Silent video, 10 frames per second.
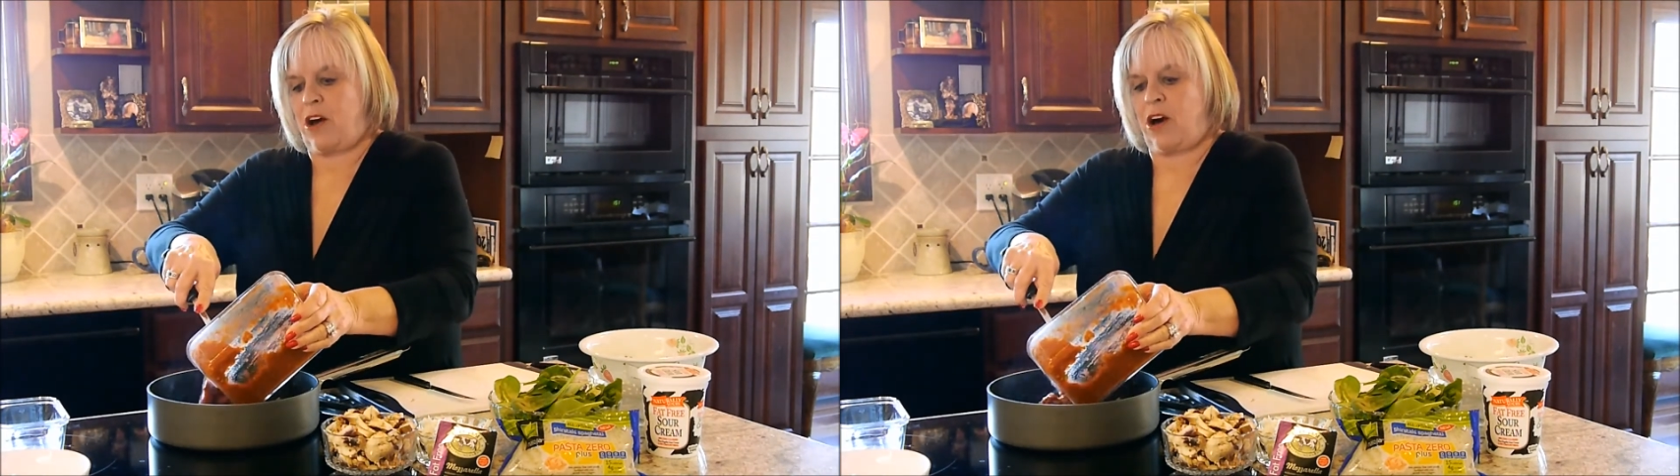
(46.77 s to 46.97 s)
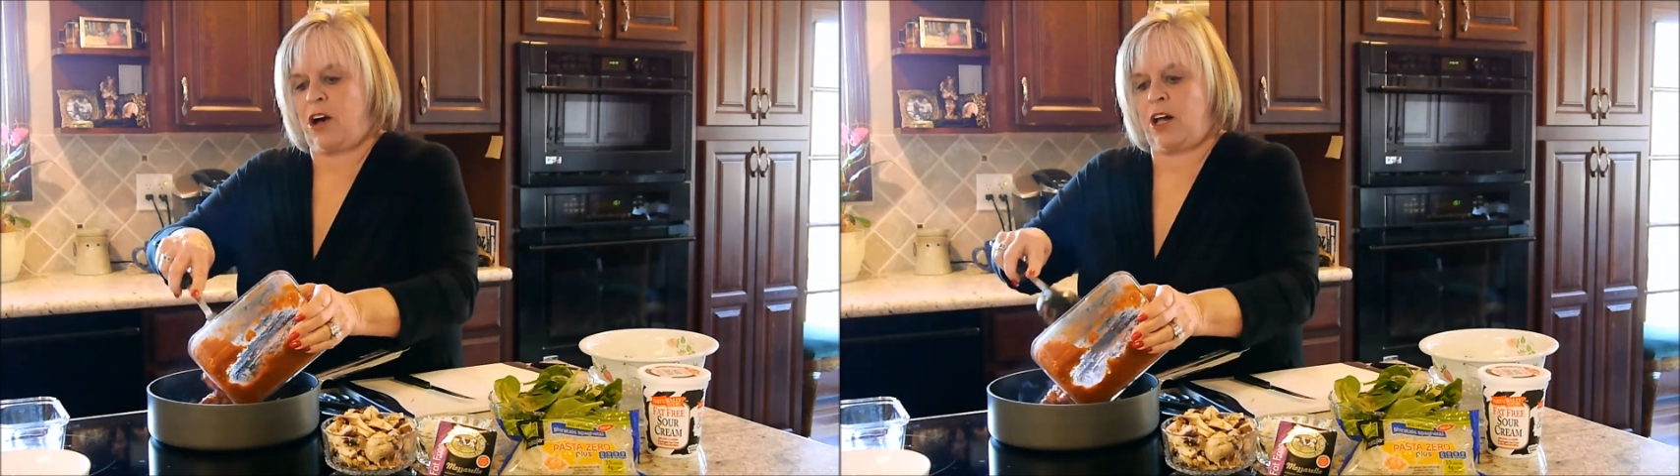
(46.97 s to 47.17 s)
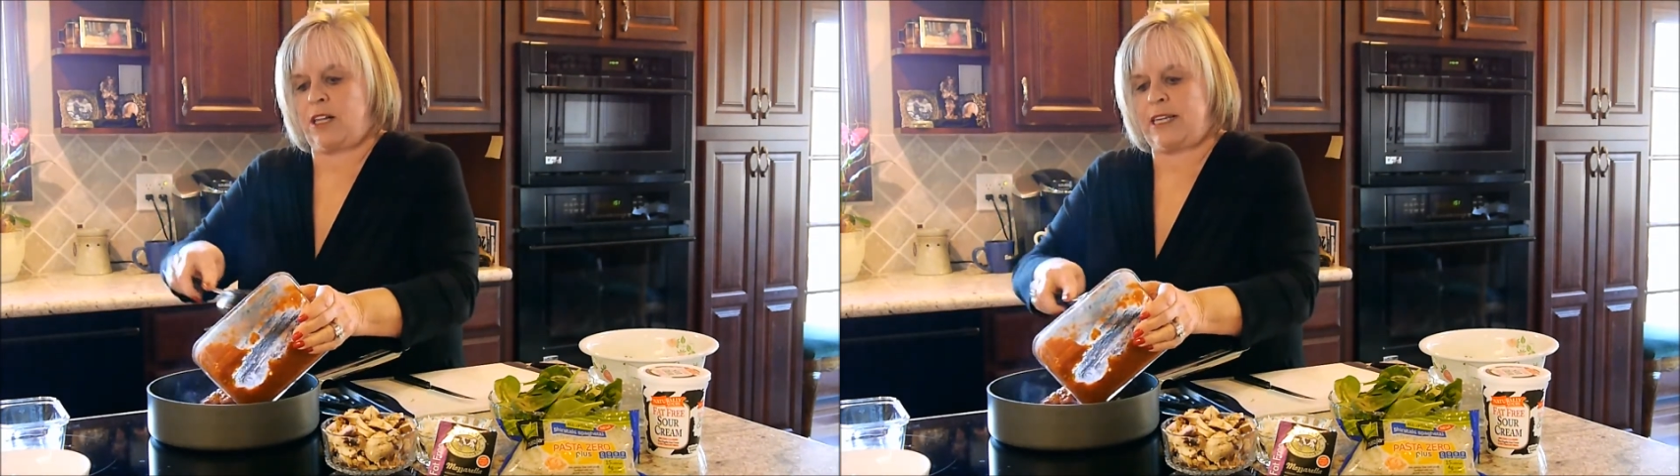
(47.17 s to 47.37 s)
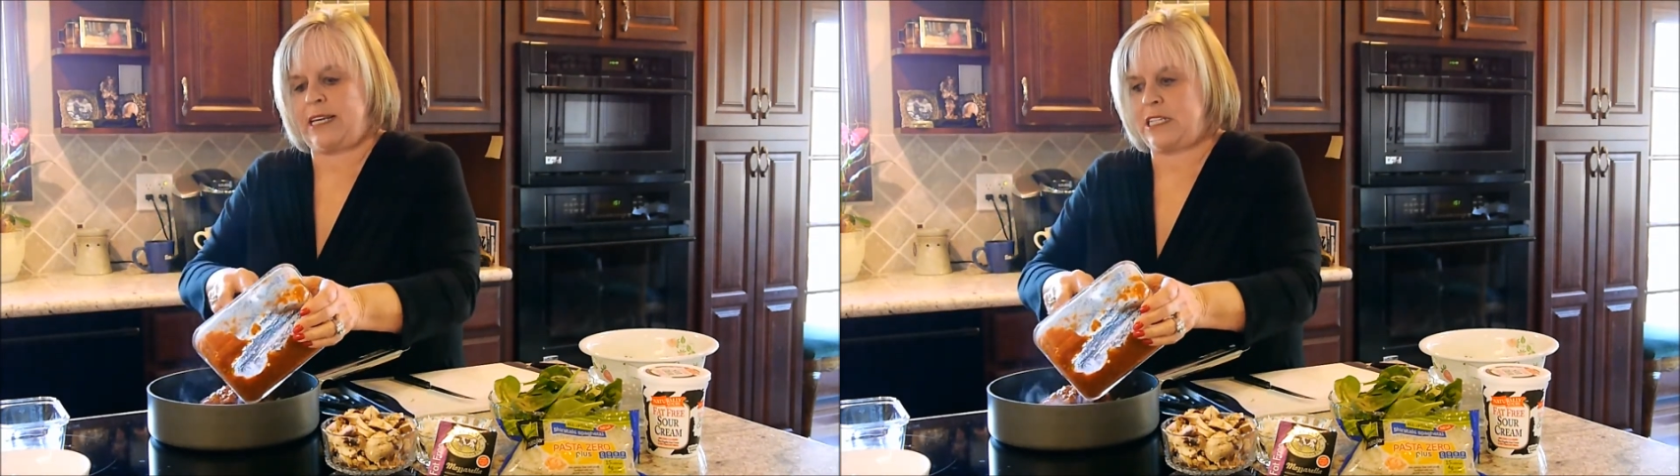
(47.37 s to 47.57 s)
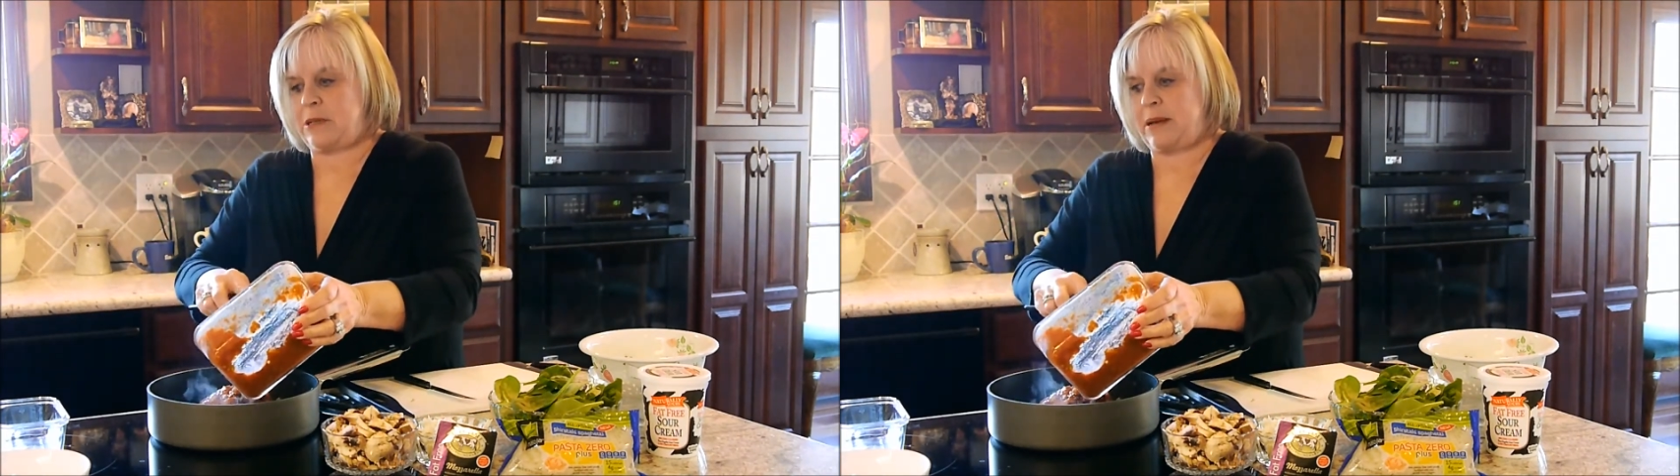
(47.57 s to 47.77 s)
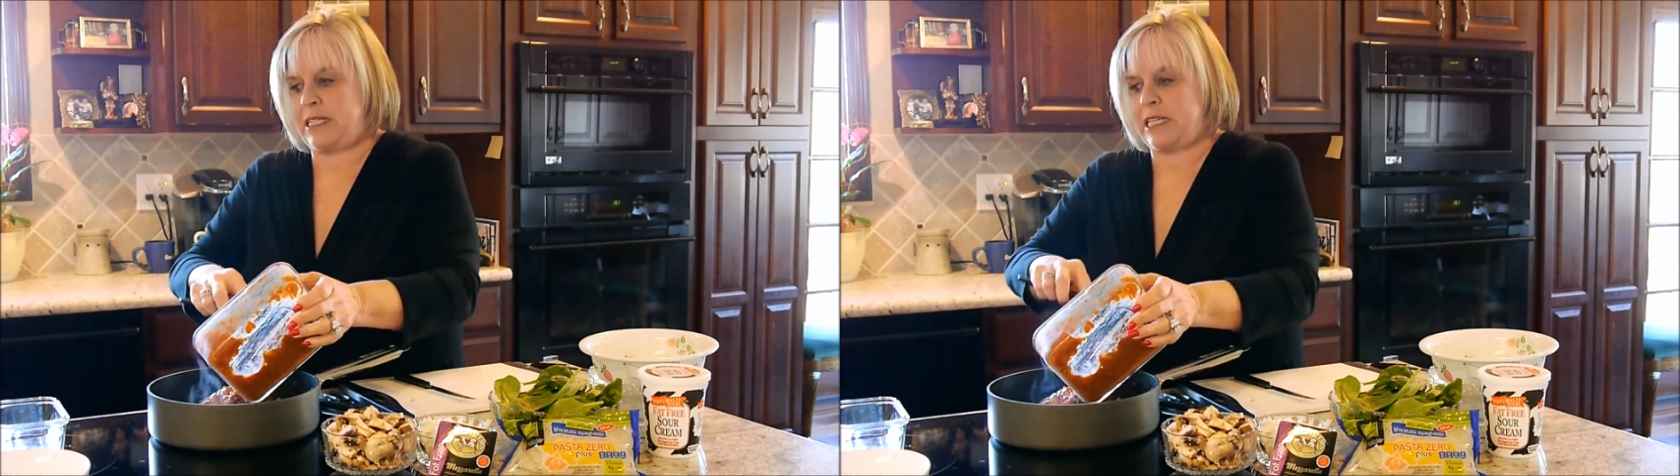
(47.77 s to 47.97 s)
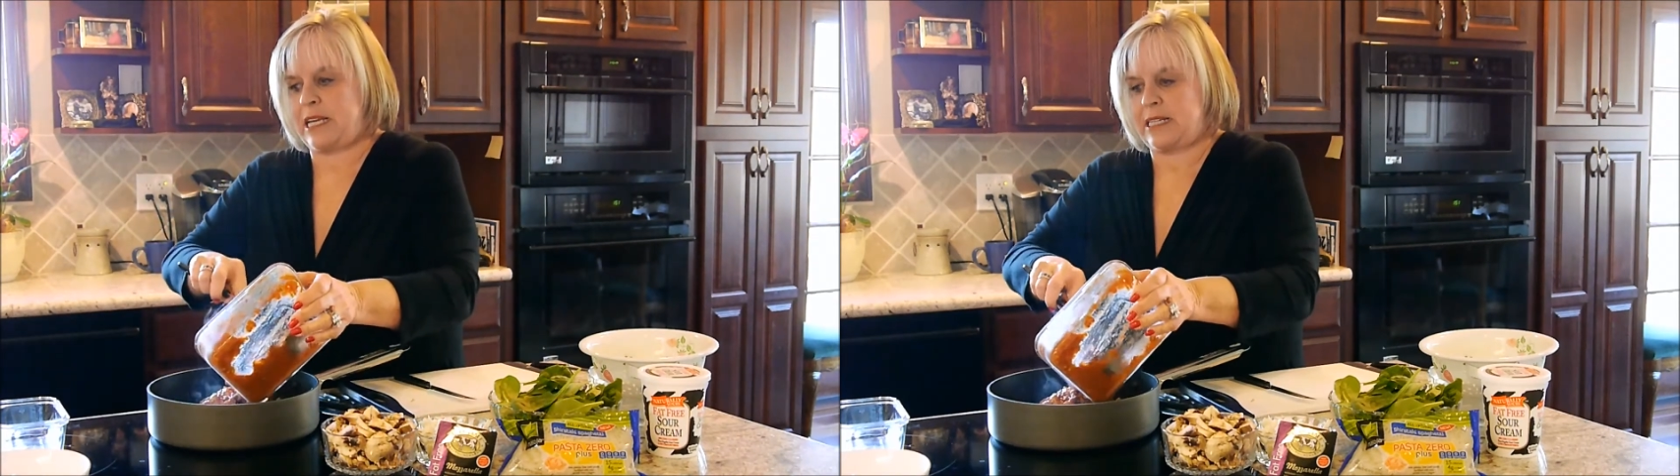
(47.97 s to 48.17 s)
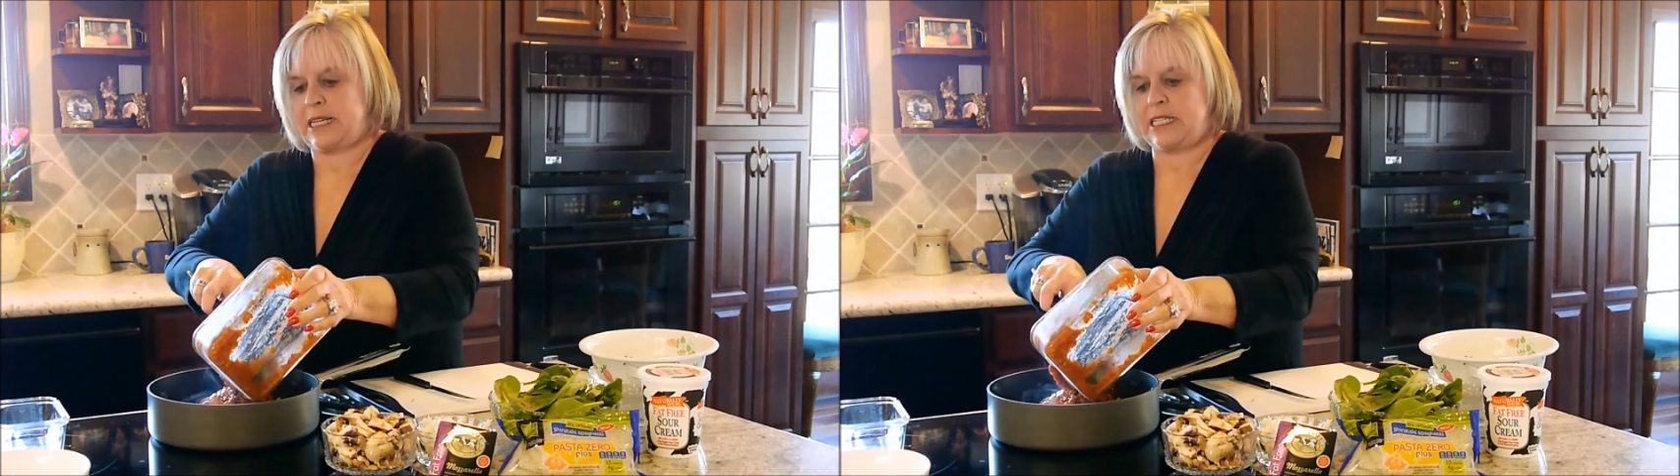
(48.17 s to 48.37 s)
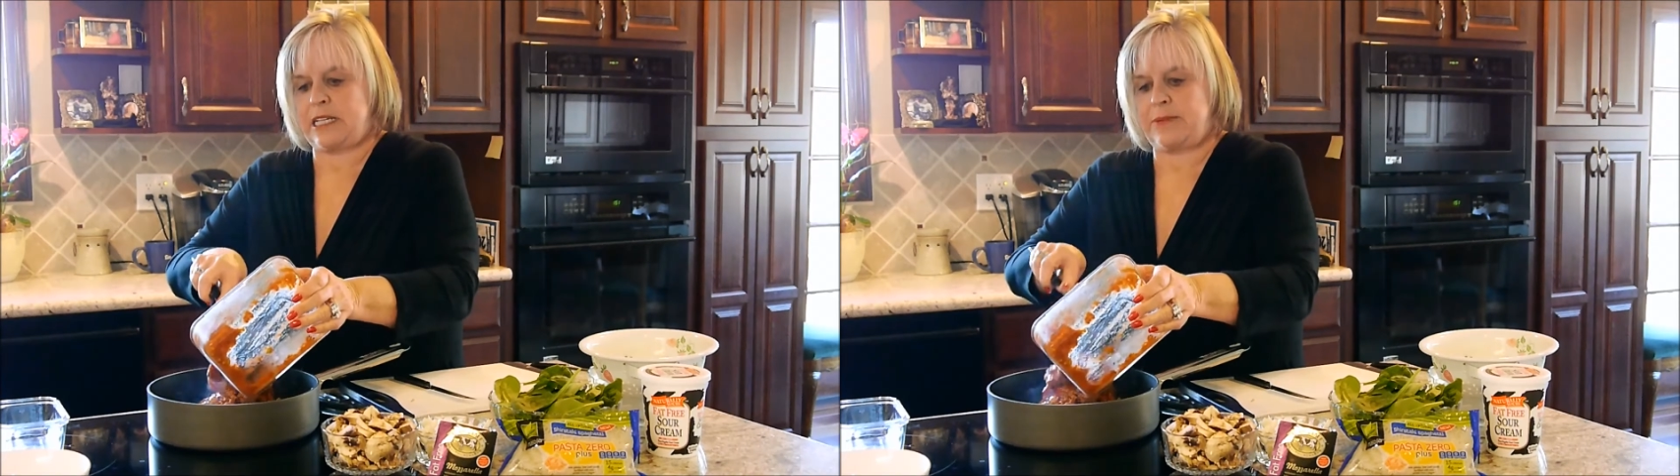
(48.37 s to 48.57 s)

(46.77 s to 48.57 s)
all into my skillet